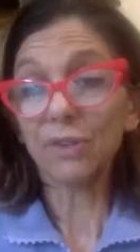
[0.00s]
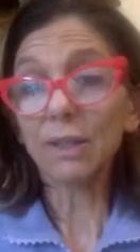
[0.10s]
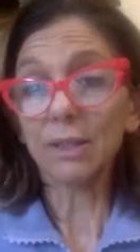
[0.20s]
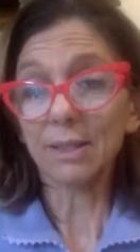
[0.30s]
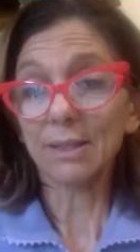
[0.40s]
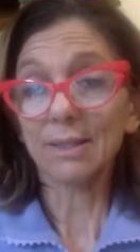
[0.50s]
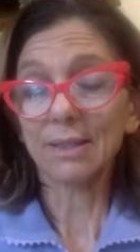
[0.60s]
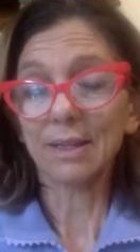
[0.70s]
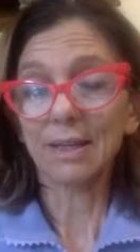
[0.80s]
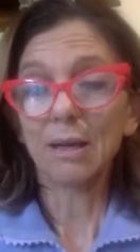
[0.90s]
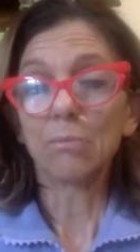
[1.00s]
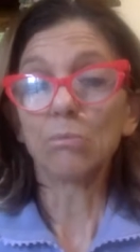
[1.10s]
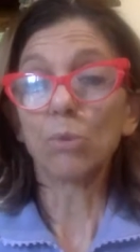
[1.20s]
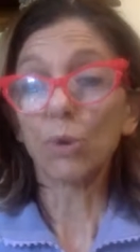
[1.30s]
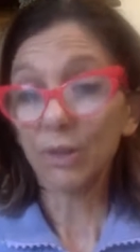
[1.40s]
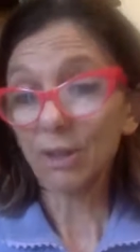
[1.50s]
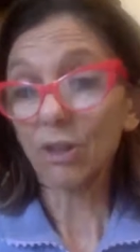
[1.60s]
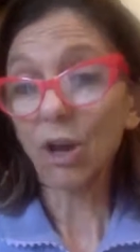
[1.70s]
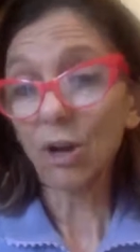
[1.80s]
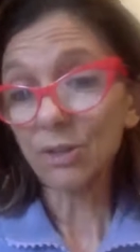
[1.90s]
feelings more than
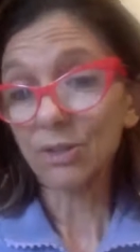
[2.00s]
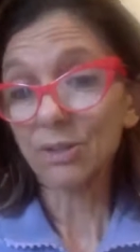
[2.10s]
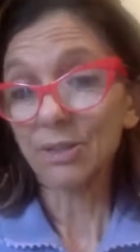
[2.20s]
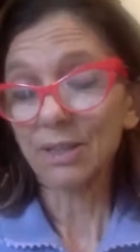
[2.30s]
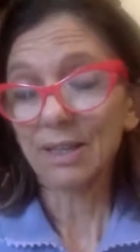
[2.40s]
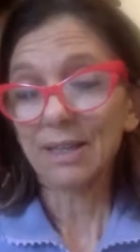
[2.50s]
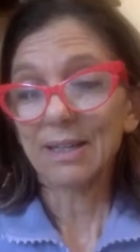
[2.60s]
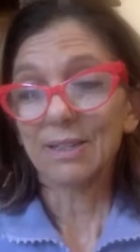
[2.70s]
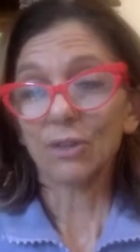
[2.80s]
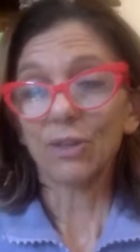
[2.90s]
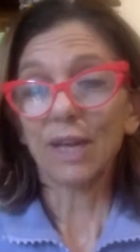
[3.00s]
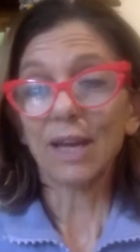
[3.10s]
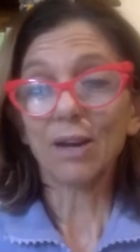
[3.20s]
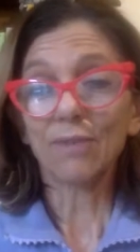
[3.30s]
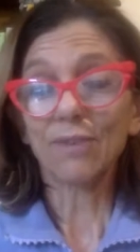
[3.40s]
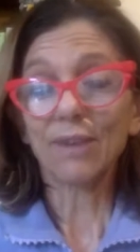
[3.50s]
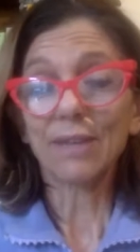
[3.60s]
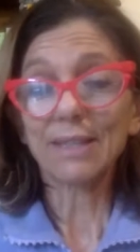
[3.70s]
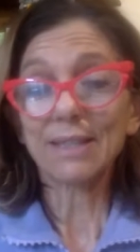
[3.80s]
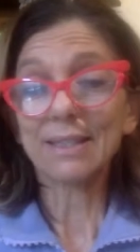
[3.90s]
thoughts. So they are
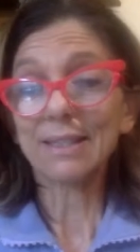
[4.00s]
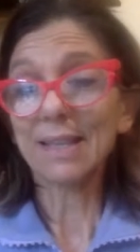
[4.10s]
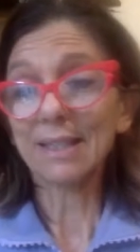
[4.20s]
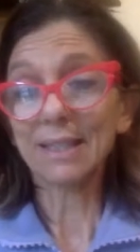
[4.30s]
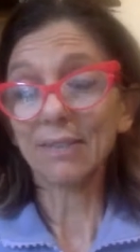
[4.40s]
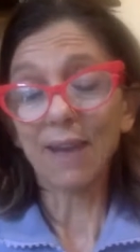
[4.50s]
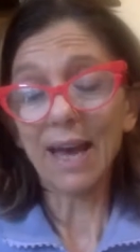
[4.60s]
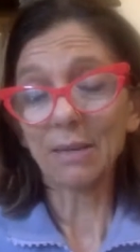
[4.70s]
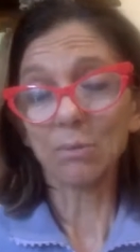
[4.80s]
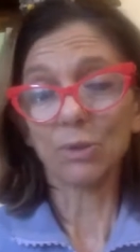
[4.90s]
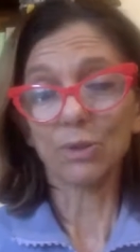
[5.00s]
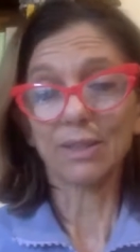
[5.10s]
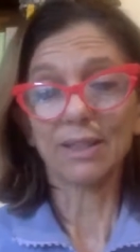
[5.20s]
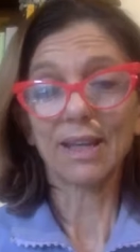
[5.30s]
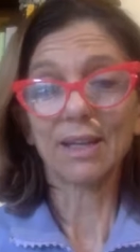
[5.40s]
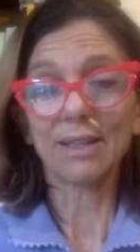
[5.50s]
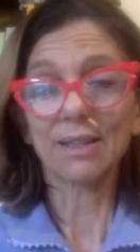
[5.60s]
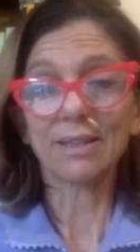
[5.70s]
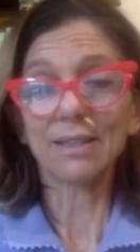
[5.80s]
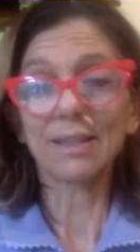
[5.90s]
very sensitive animals.
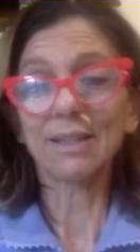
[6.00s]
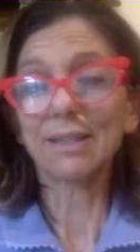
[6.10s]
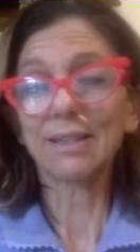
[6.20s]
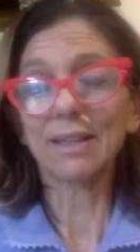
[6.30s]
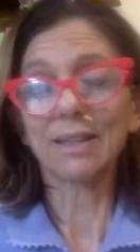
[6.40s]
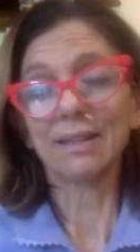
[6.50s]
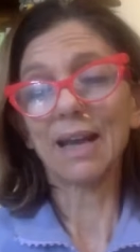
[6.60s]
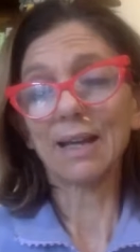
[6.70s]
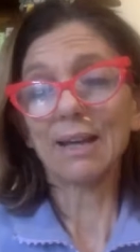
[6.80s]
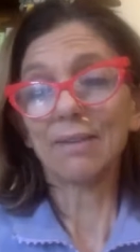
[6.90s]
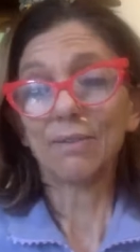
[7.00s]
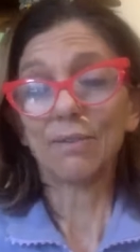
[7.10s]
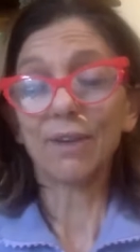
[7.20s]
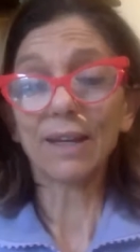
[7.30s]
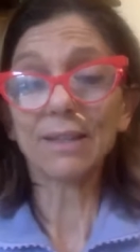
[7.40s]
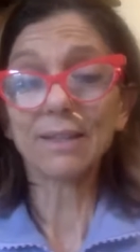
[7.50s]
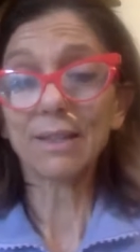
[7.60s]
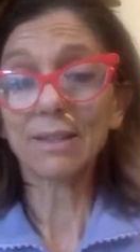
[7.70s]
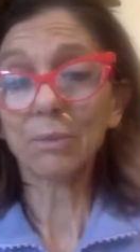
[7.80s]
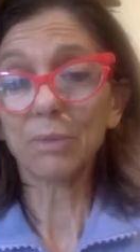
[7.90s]
If I can
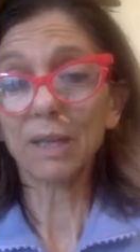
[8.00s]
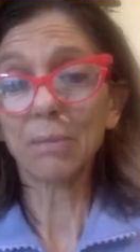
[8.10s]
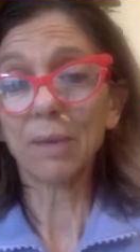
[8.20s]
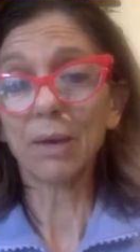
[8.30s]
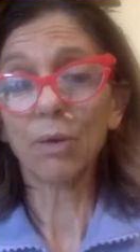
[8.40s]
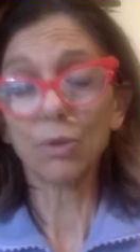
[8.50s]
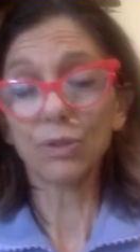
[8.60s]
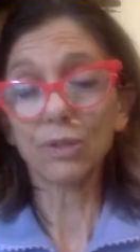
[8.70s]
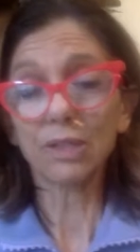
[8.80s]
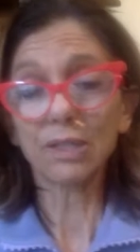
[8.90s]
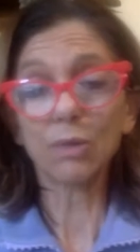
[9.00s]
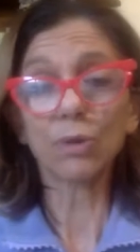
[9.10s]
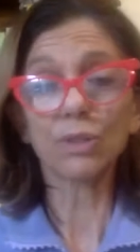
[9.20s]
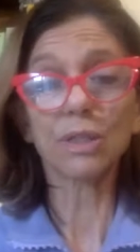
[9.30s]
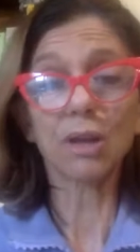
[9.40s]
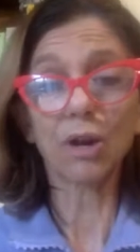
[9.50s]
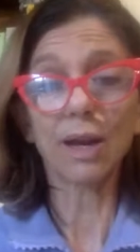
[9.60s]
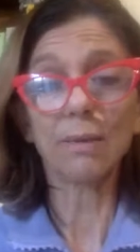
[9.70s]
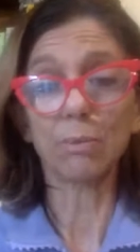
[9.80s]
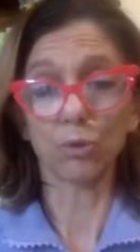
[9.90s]
say something about horses, horses are
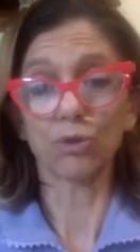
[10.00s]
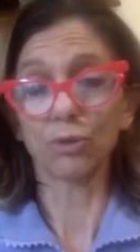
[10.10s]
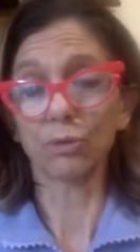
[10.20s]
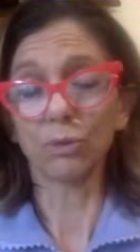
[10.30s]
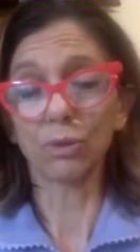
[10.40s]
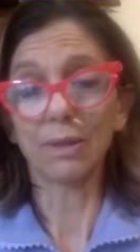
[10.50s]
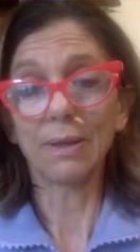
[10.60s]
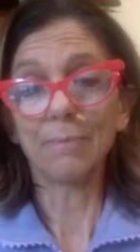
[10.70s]
emotional,